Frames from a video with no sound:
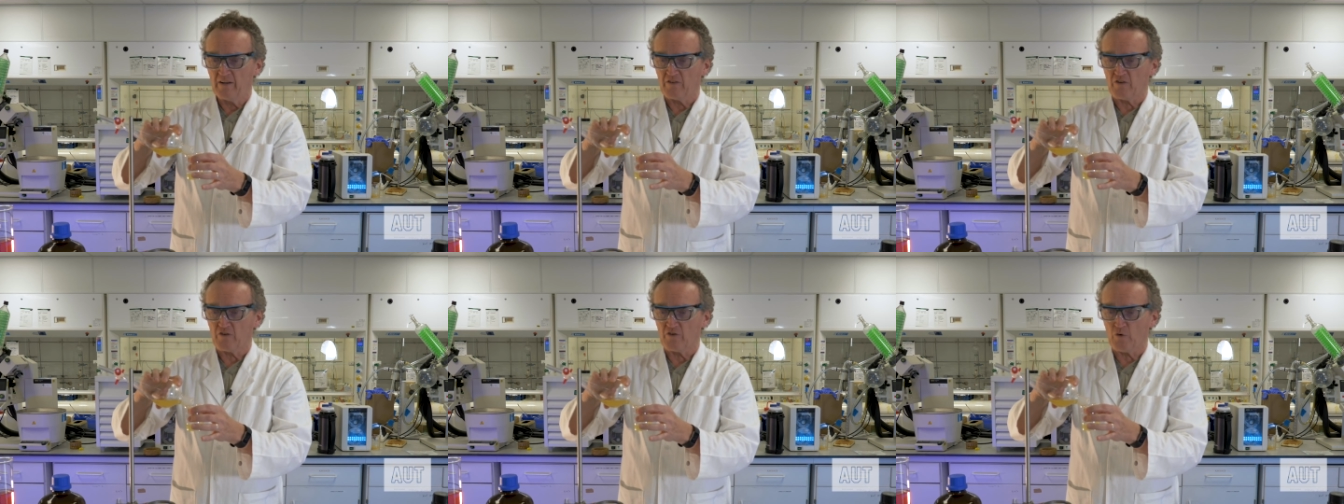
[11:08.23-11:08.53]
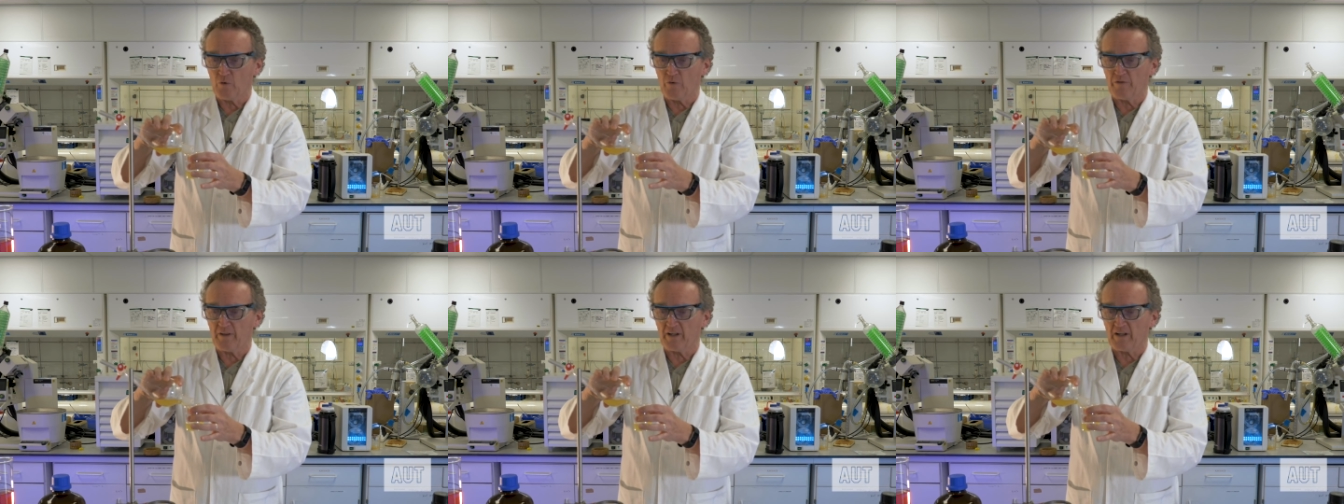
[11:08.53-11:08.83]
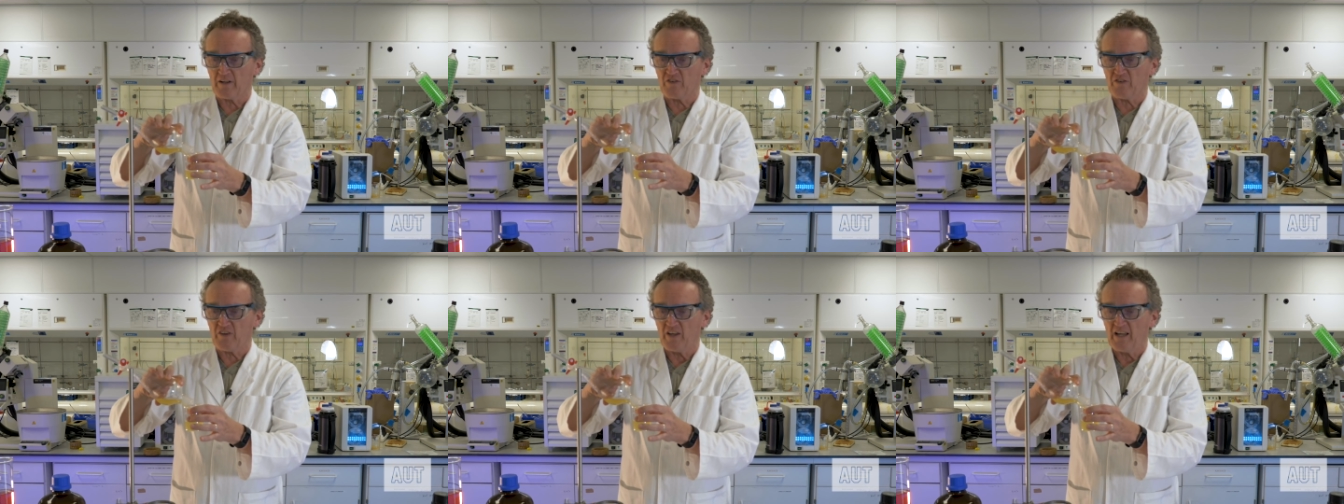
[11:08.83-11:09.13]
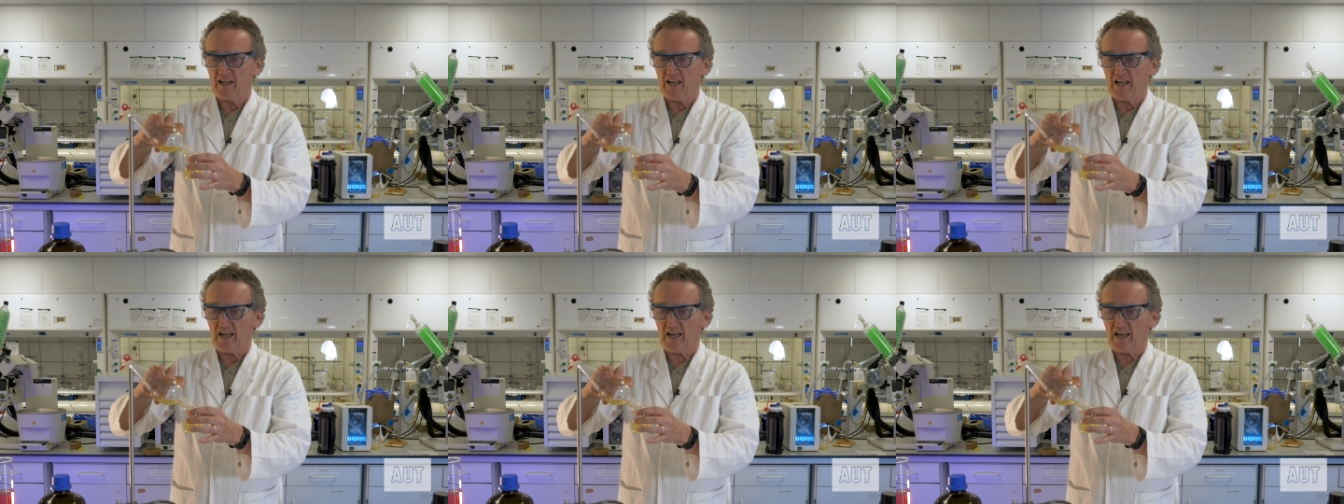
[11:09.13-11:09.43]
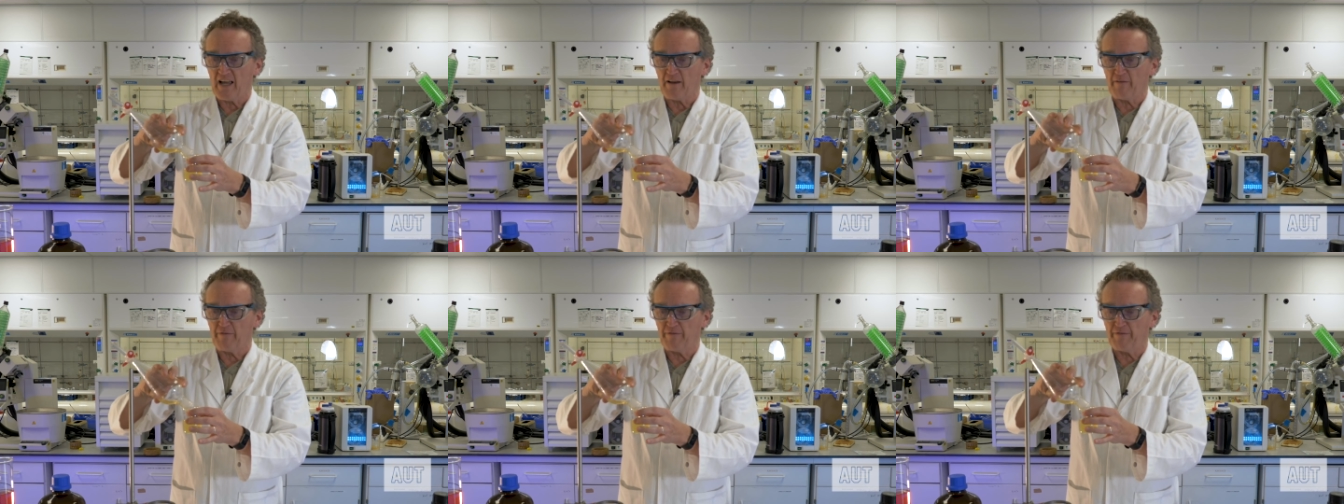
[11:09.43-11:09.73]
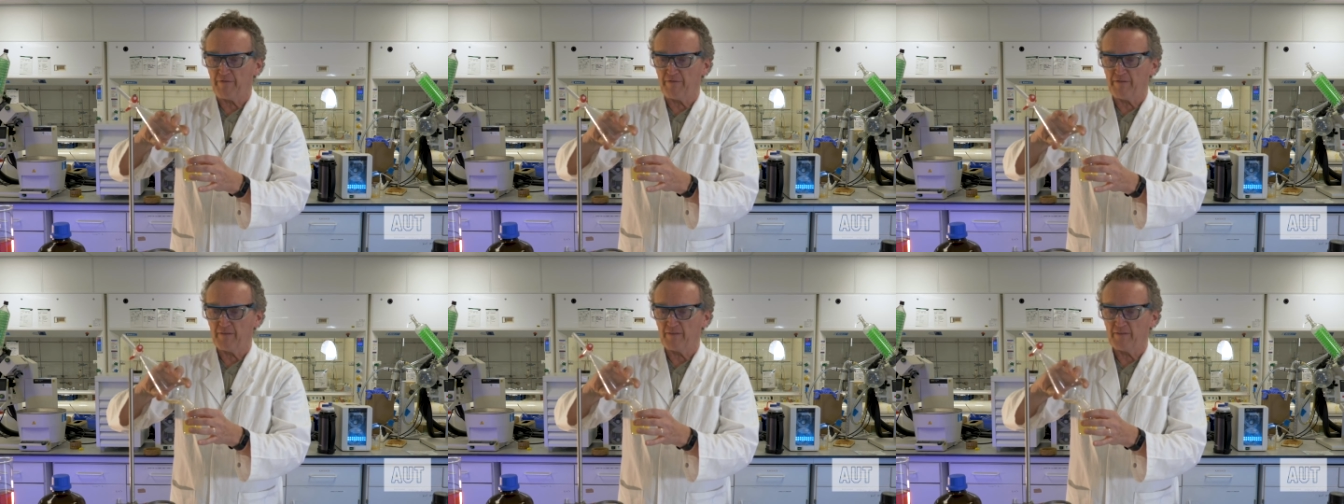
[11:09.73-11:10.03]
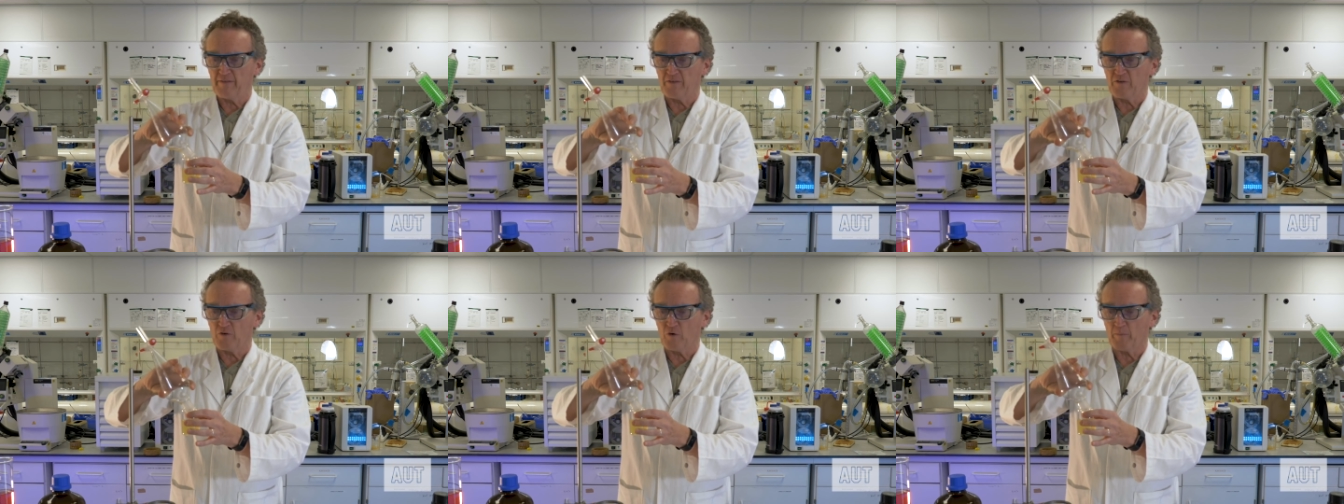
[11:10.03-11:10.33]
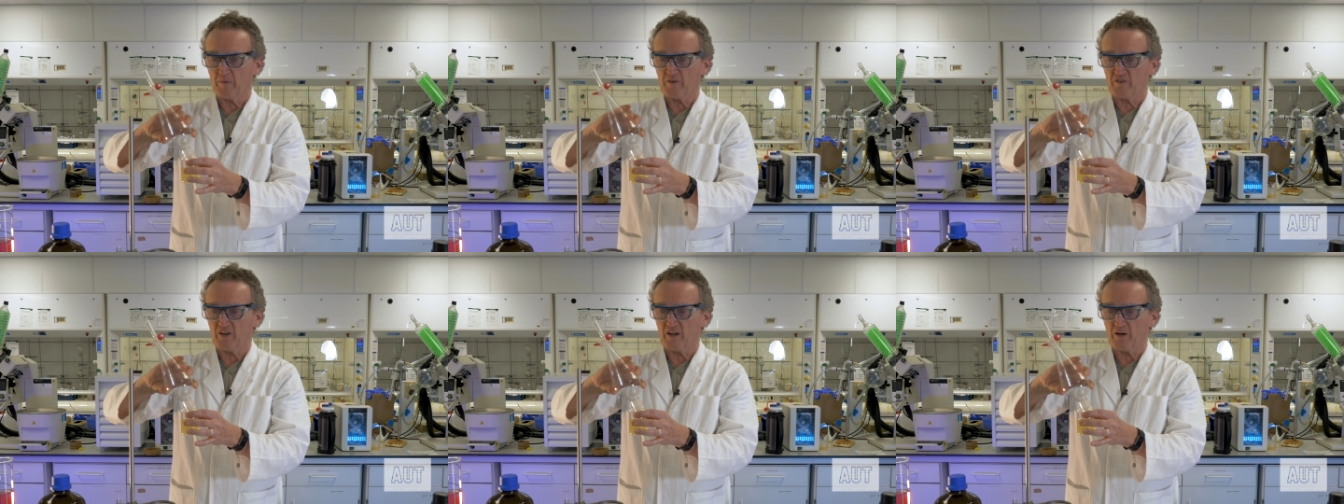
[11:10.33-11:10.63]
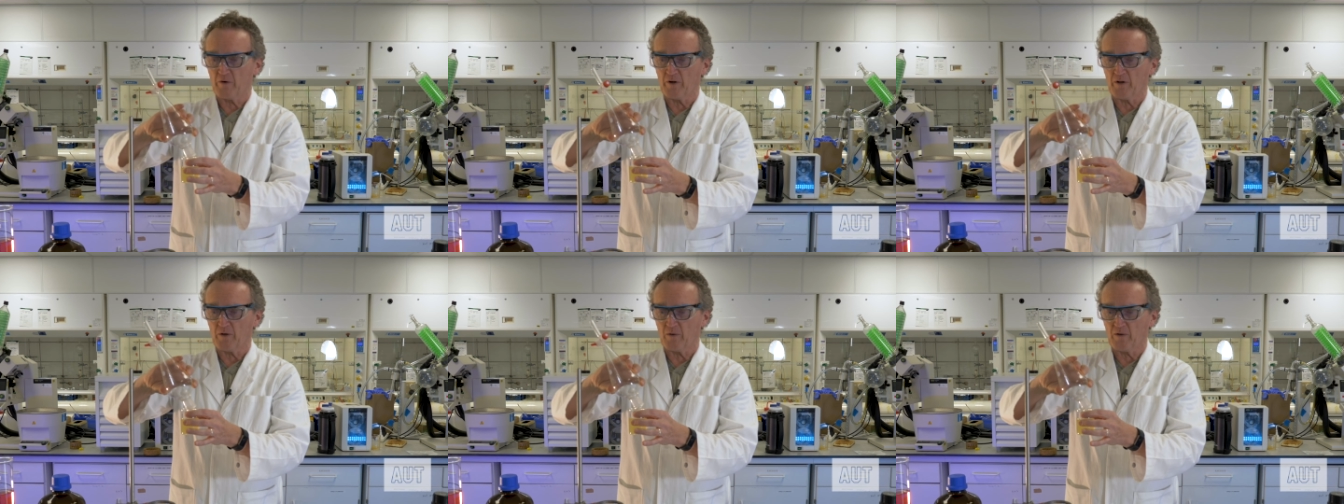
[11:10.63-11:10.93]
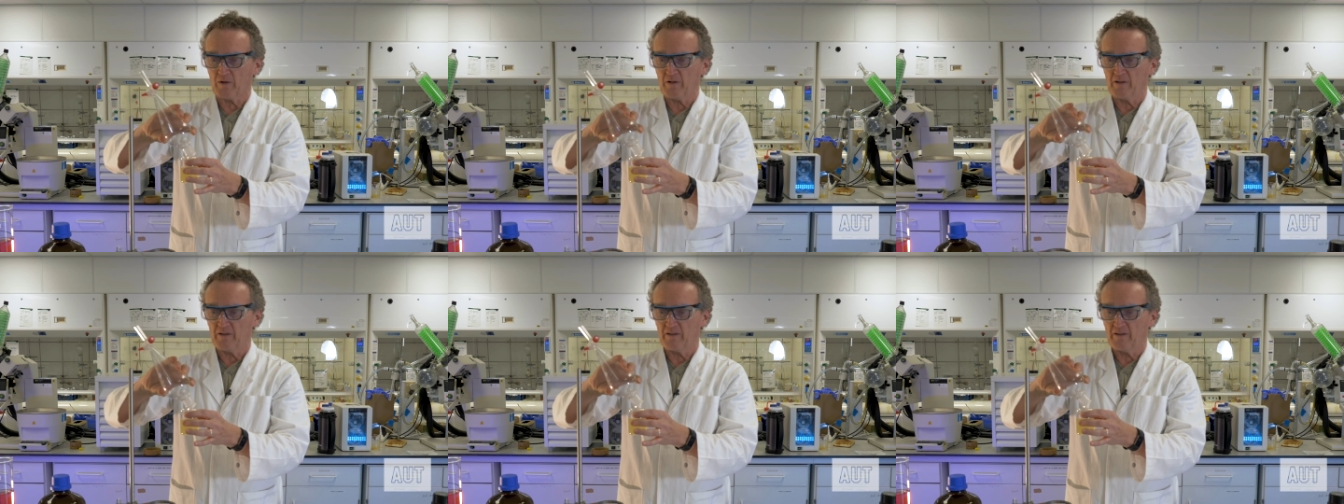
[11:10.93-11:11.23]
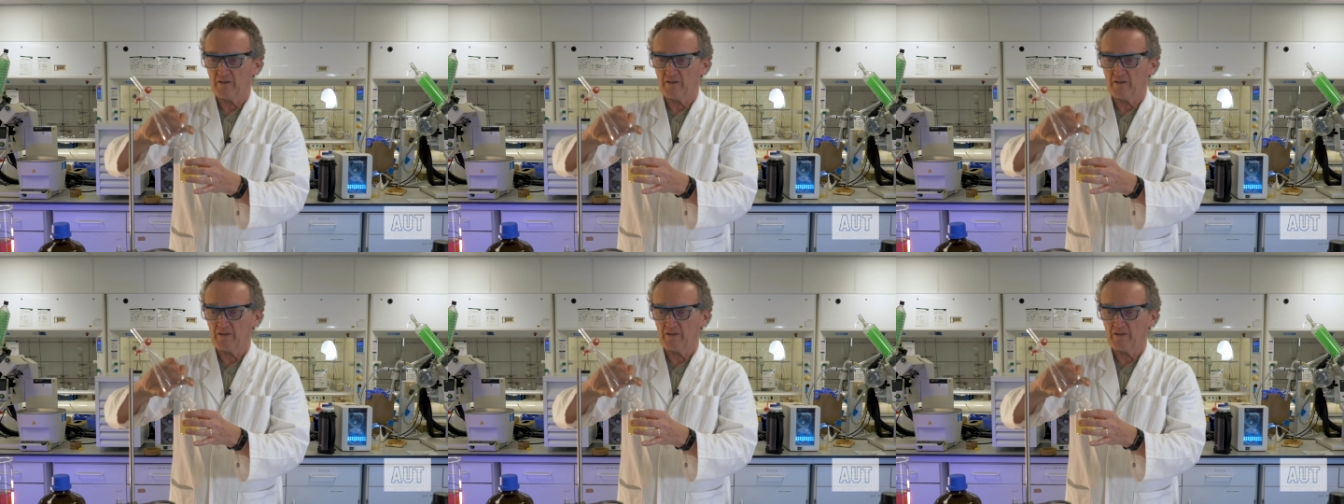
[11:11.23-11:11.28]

to do things if your material